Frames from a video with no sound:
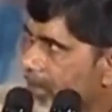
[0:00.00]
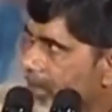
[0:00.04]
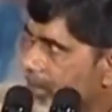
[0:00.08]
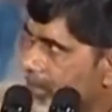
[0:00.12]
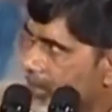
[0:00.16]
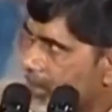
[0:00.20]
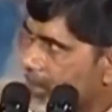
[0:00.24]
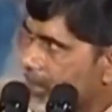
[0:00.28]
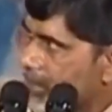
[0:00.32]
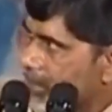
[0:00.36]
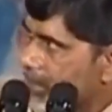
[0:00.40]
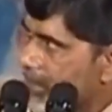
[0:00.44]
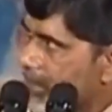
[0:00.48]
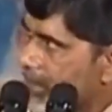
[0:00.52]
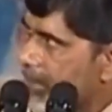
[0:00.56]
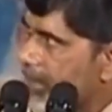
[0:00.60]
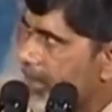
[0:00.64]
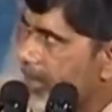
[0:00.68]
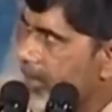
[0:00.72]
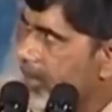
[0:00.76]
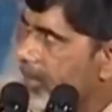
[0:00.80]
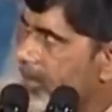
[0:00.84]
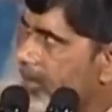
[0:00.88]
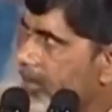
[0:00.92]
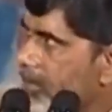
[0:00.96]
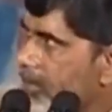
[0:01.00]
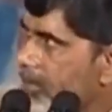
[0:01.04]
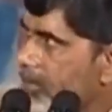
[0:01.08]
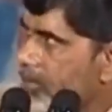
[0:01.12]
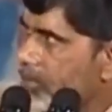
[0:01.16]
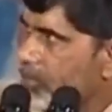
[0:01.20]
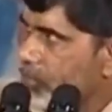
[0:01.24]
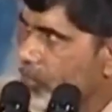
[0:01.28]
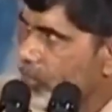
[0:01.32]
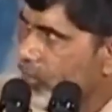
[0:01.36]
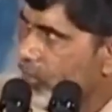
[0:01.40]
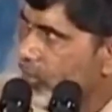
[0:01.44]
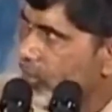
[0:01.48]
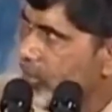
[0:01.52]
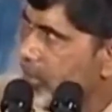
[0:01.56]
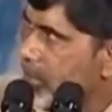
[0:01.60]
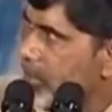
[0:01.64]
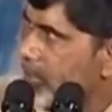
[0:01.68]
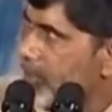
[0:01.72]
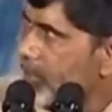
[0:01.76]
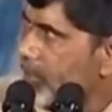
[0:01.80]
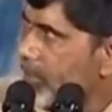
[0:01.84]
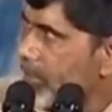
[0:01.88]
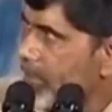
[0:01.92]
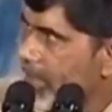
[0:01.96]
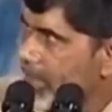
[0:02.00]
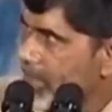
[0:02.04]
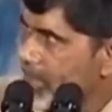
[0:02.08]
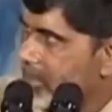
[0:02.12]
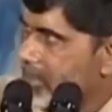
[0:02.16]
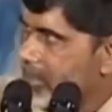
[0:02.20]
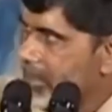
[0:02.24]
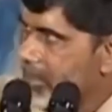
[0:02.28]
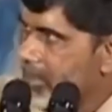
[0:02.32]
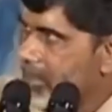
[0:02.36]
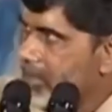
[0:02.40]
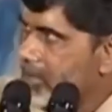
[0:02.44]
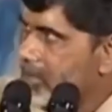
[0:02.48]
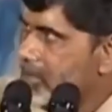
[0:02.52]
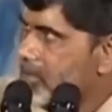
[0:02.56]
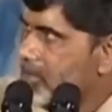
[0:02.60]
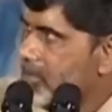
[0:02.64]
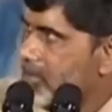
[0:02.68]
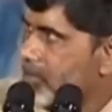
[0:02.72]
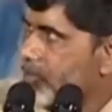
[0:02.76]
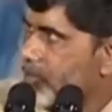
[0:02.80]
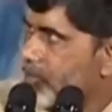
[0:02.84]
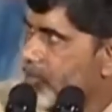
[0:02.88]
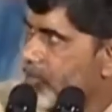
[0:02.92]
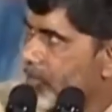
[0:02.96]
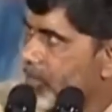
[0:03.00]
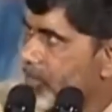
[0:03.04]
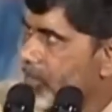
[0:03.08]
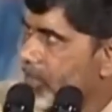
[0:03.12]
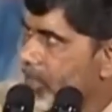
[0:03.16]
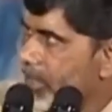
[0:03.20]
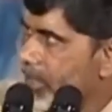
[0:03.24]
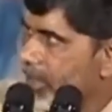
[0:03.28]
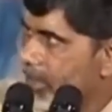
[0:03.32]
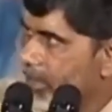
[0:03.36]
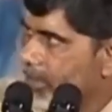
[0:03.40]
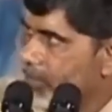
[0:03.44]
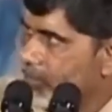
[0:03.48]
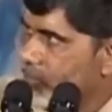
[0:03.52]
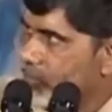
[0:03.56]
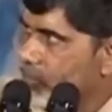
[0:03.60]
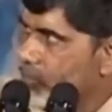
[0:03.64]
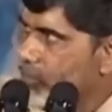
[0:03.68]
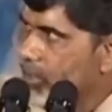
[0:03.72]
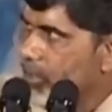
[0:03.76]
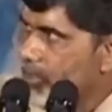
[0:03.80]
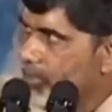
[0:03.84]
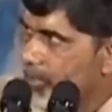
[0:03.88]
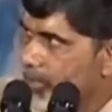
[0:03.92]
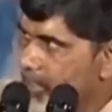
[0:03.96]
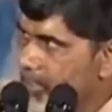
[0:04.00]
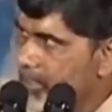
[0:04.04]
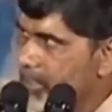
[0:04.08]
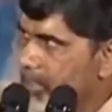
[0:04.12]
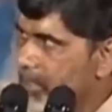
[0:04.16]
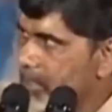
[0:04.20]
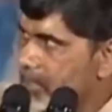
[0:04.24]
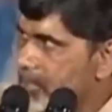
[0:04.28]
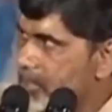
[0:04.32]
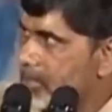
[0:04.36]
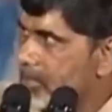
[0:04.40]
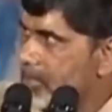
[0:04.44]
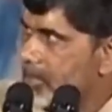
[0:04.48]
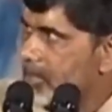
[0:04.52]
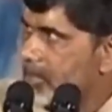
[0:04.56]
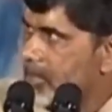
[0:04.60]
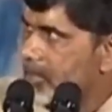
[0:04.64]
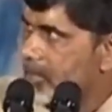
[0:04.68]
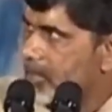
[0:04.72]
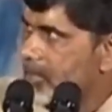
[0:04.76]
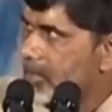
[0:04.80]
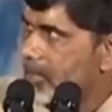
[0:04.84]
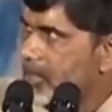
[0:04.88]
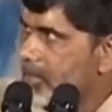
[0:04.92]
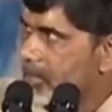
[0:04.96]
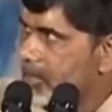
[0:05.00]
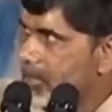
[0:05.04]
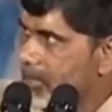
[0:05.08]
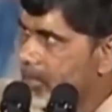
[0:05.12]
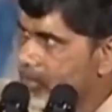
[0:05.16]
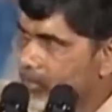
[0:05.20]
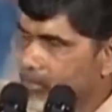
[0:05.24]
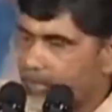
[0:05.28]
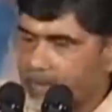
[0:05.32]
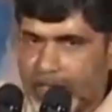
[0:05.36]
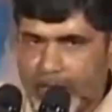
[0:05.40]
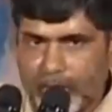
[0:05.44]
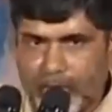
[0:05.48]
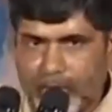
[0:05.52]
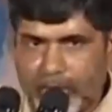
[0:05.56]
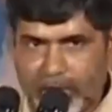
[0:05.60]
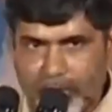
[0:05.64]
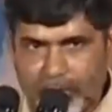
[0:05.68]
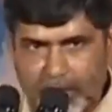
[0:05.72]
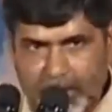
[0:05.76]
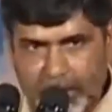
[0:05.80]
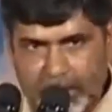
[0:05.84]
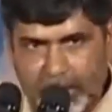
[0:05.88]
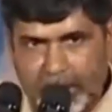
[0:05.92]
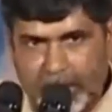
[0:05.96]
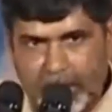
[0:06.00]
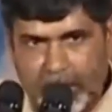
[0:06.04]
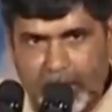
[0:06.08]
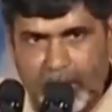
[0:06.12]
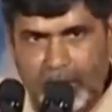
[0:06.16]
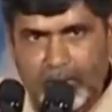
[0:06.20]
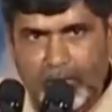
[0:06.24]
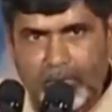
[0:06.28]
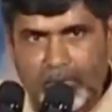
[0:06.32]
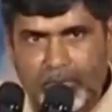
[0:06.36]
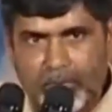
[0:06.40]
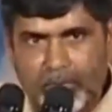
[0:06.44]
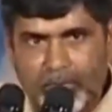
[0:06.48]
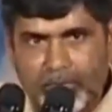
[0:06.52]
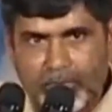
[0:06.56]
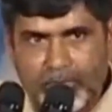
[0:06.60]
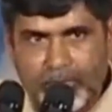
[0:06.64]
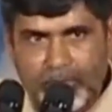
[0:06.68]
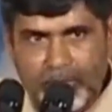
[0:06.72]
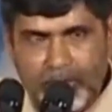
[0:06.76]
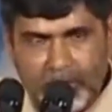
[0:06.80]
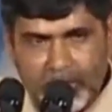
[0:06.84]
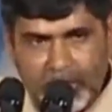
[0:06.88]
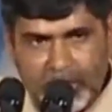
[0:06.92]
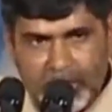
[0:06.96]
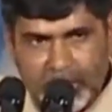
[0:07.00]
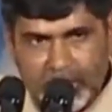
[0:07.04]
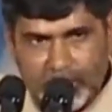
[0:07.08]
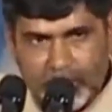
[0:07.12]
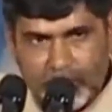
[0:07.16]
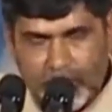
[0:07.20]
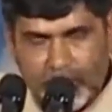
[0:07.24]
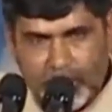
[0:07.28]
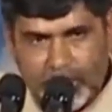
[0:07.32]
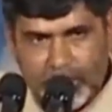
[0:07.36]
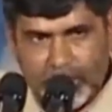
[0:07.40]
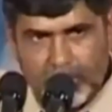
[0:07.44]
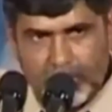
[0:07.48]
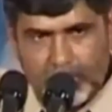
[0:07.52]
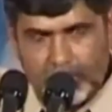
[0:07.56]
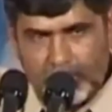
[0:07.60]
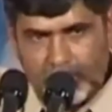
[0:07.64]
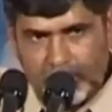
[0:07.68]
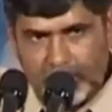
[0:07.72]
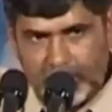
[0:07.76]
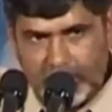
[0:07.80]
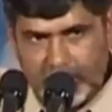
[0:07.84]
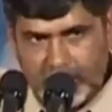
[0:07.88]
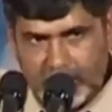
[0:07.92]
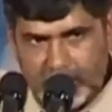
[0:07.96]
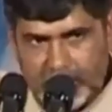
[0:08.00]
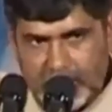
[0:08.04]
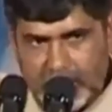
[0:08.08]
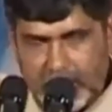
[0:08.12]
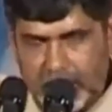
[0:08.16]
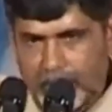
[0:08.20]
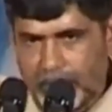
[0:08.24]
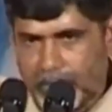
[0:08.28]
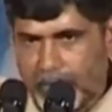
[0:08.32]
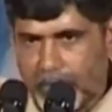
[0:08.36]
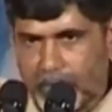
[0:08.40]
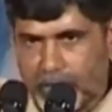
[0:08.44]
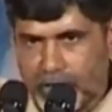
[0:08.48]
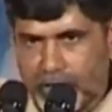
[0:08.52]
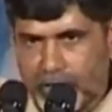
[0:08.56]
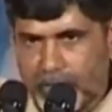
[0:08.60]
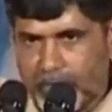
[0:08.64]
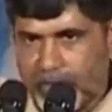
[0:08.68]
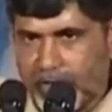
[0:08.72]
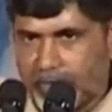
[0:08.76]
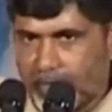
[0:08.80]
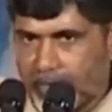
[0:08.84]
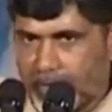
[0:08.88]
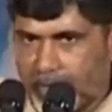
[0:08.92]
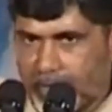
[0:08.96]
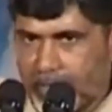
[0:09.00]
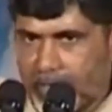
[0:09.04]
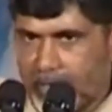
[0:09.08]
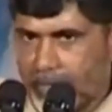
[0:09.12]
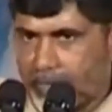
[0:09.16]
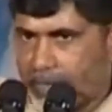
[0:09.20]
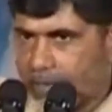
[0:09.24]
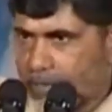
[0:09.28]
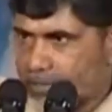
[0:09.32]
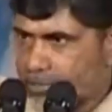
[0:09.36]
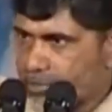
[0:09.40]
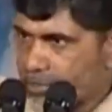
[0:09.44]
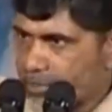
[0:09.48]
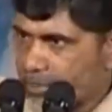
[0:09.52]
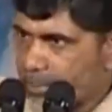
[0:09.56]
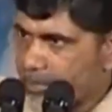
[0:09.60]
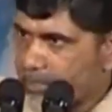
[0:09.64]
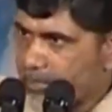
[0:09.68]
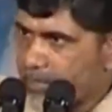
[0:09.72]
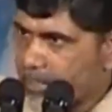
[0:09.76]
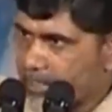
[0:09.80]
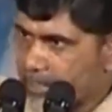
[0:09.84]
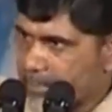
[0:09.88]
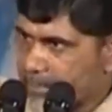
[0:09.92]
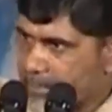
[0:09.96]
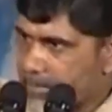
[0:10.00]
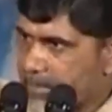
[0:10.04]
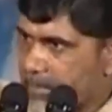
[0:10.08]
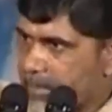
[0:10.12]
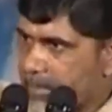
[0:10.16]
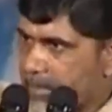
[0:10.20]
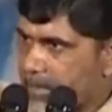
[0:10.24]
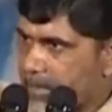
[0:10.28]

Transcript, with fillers: These are all the schools of excellence, Indian School of Business. This is where we are working now. This is, this is uh, promoted by 500 Fortune companies